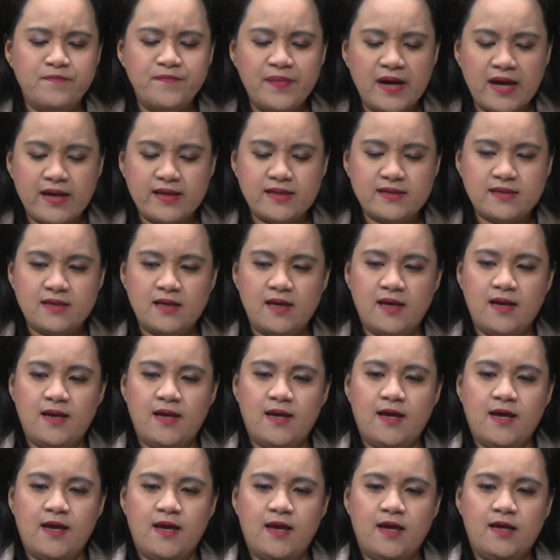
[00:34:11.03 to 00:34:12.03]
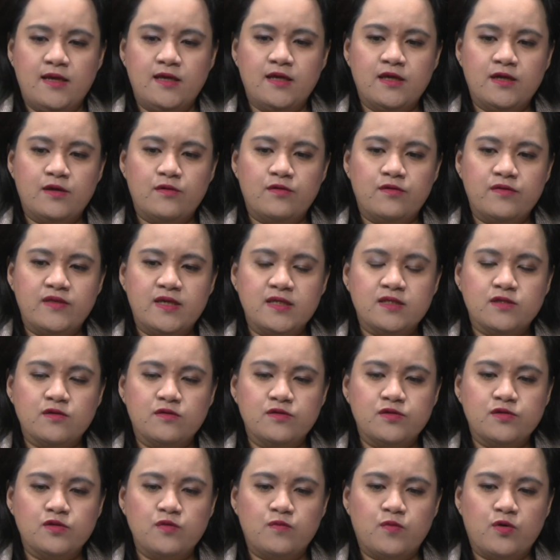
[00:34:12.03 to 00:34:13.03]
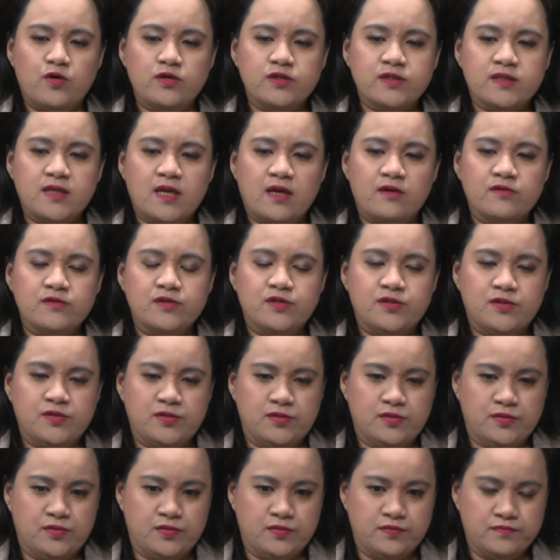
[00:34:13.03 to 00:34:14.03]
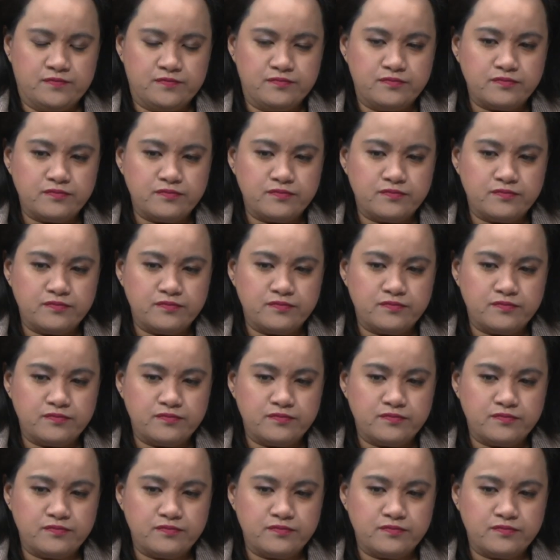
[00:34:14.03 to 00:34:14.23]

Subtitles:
But this also boils down to